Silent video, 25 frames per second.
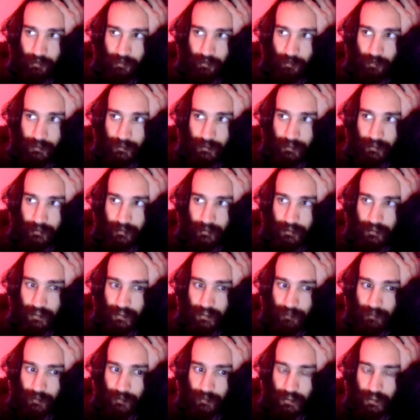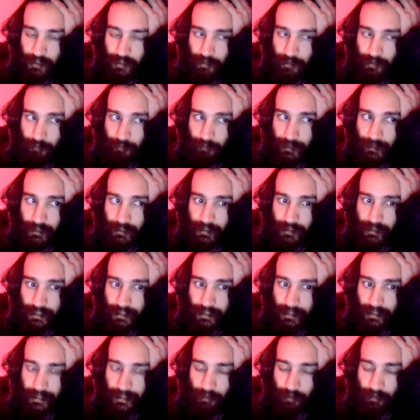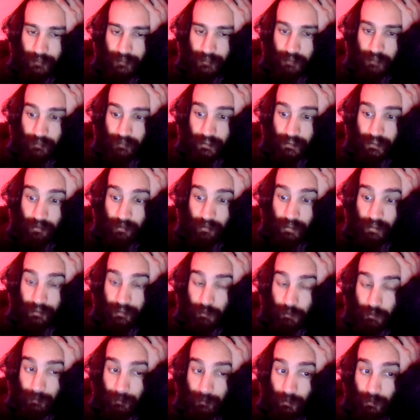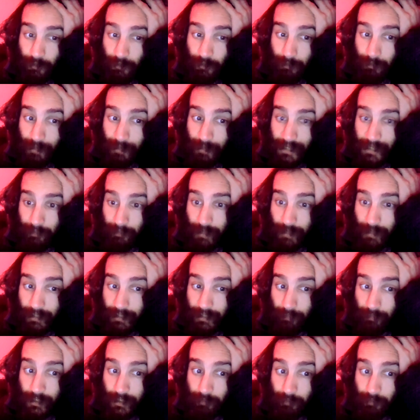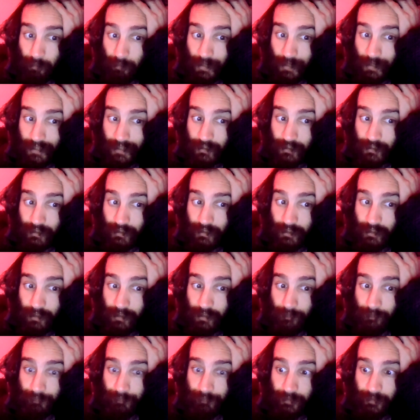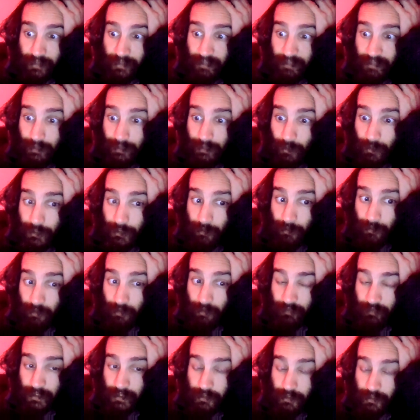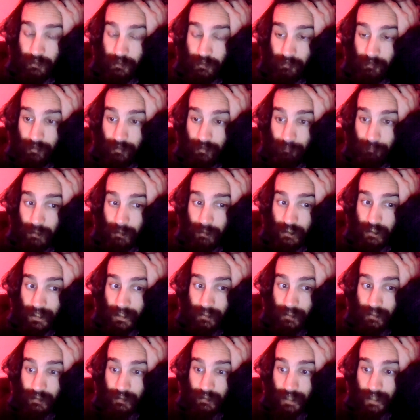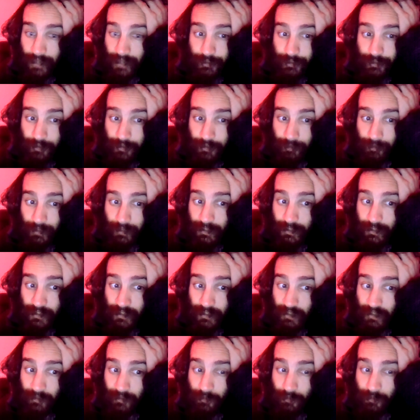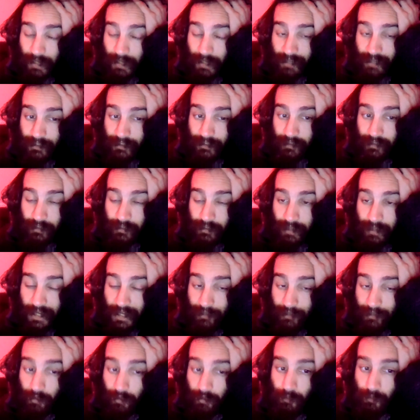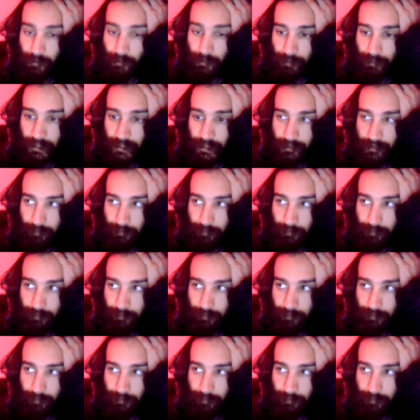God and synchronicity has told me to get off this thing that I know has been holding me back and making me depressed. Even though I do a lot of things to mitigate it, aged urine, it's still had a hold on me.